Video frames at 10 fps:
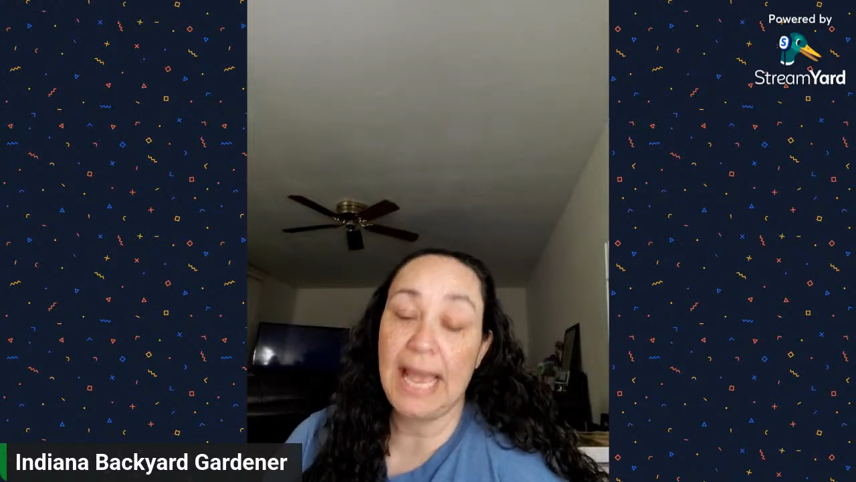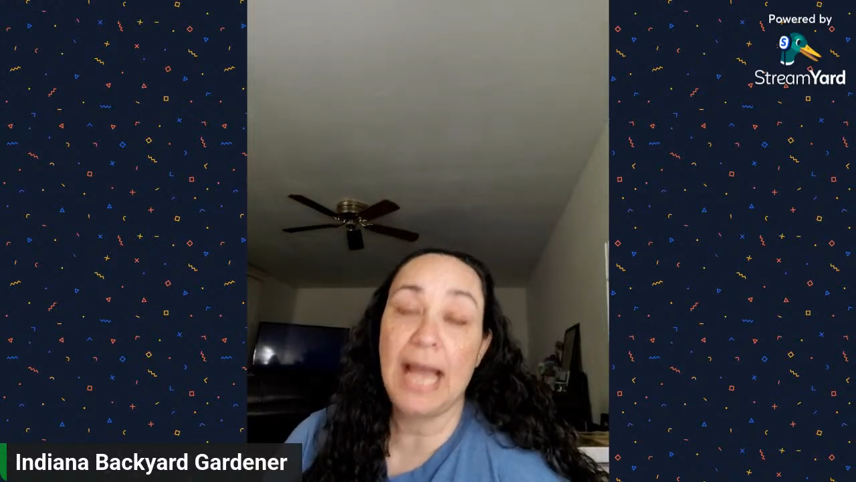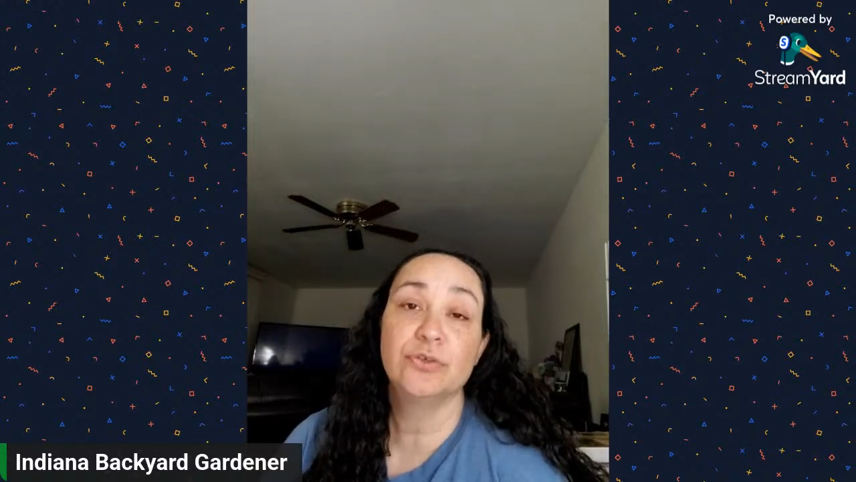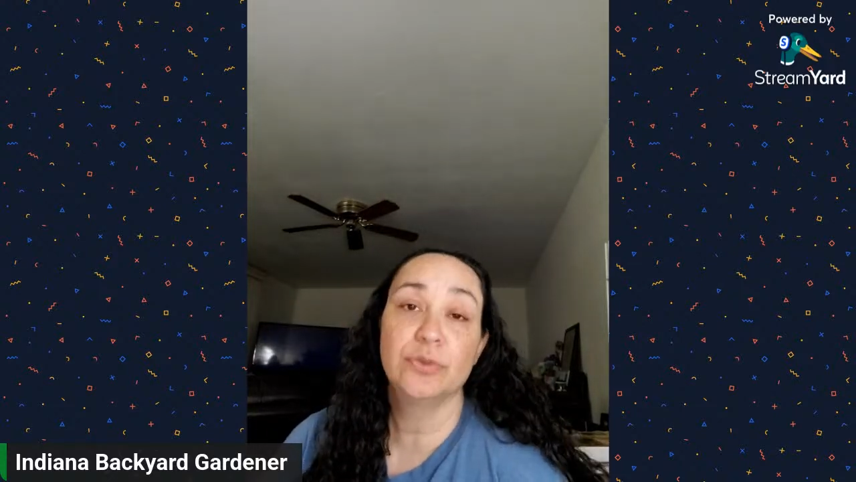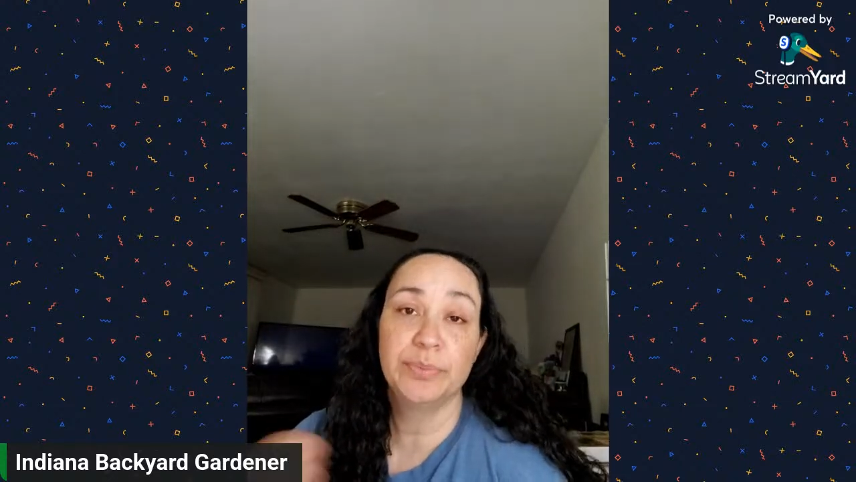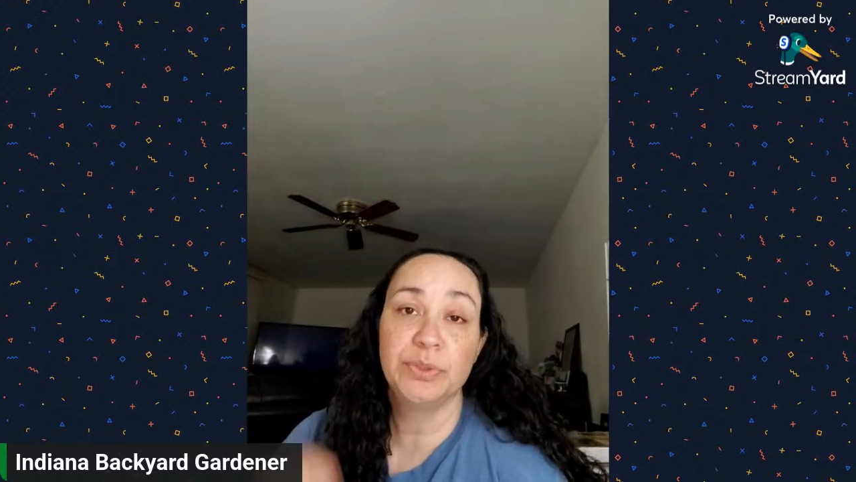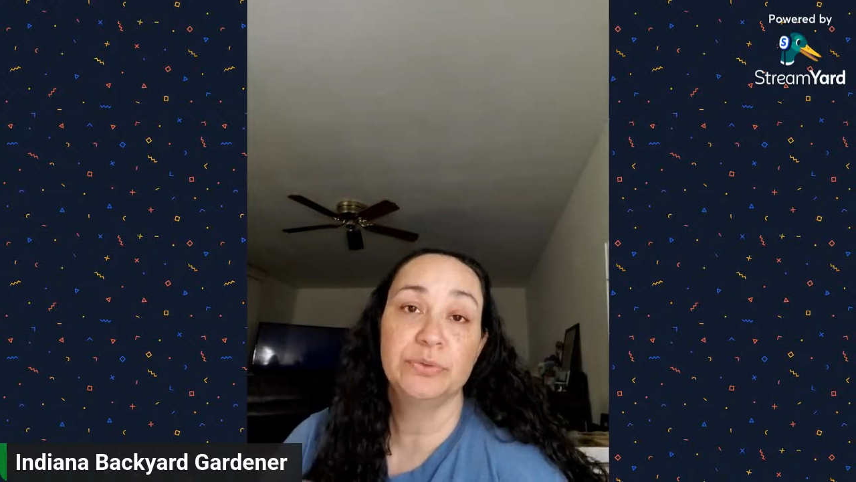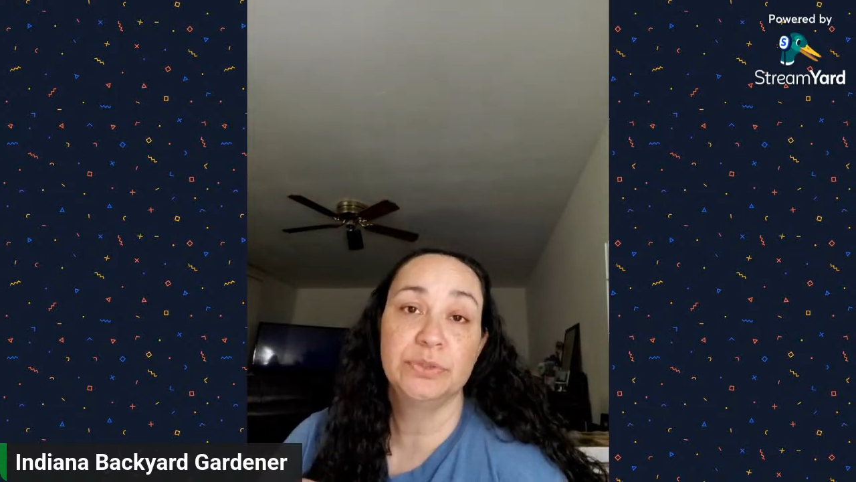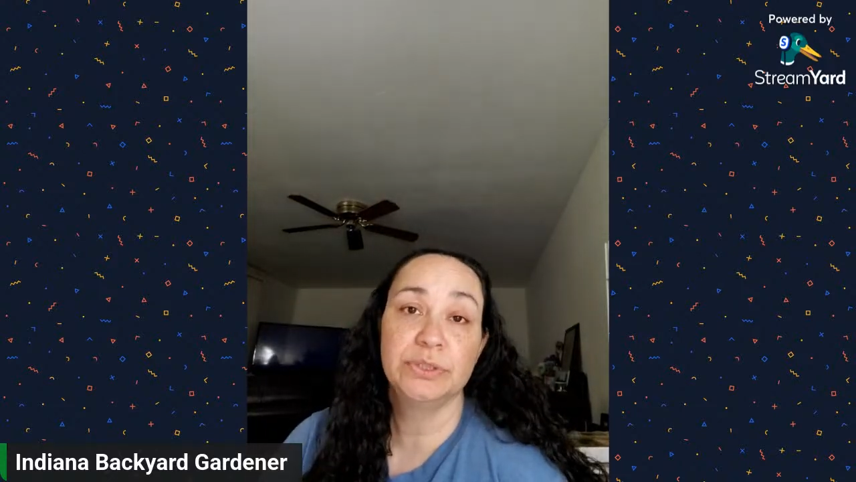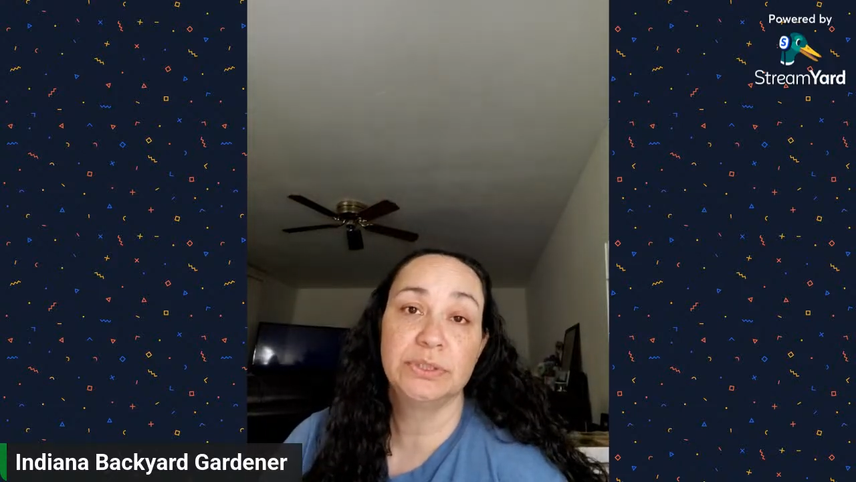
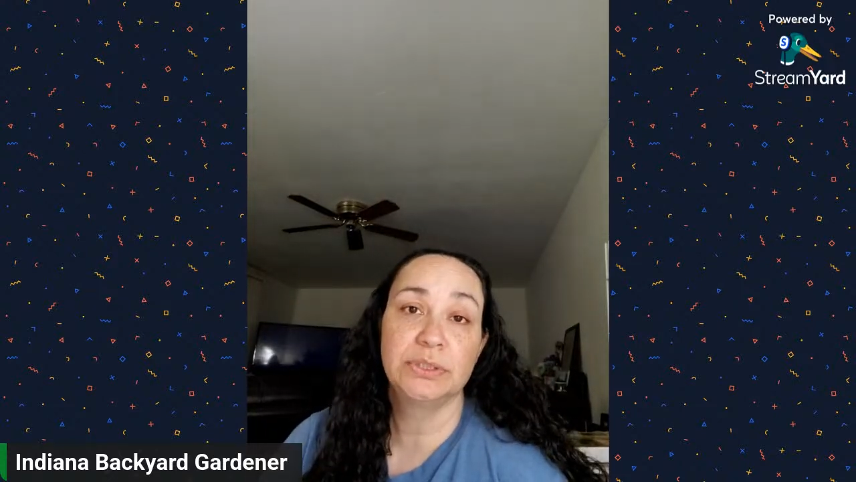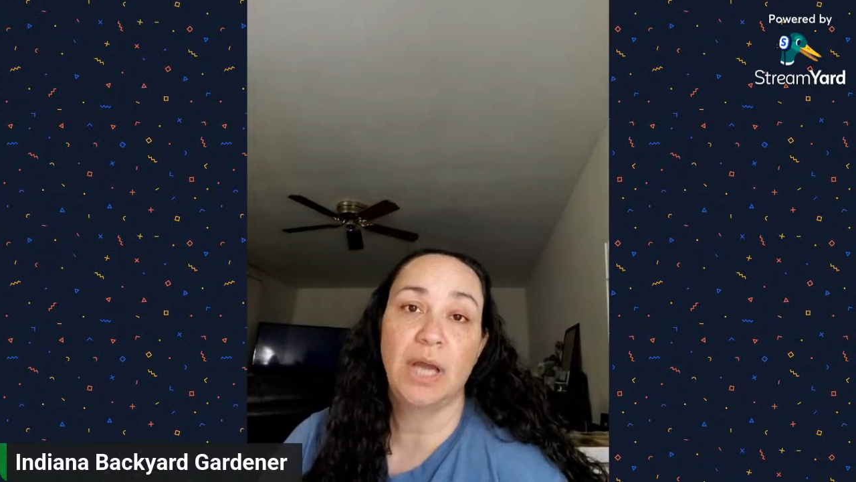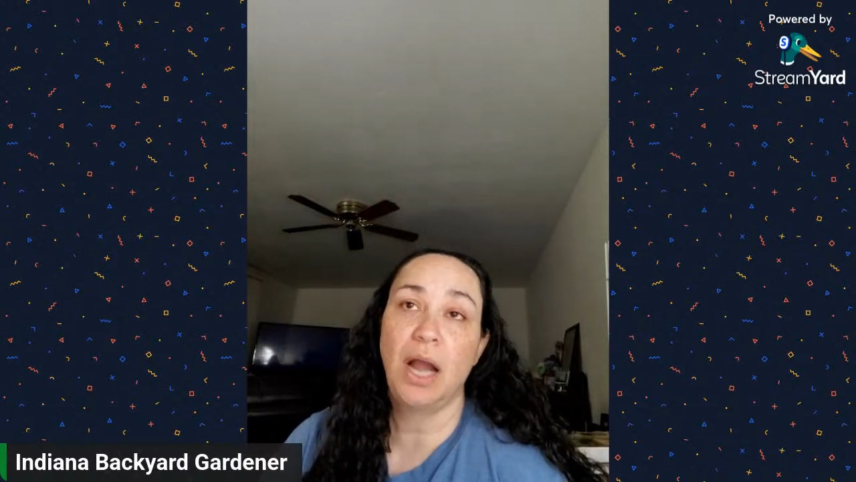attributes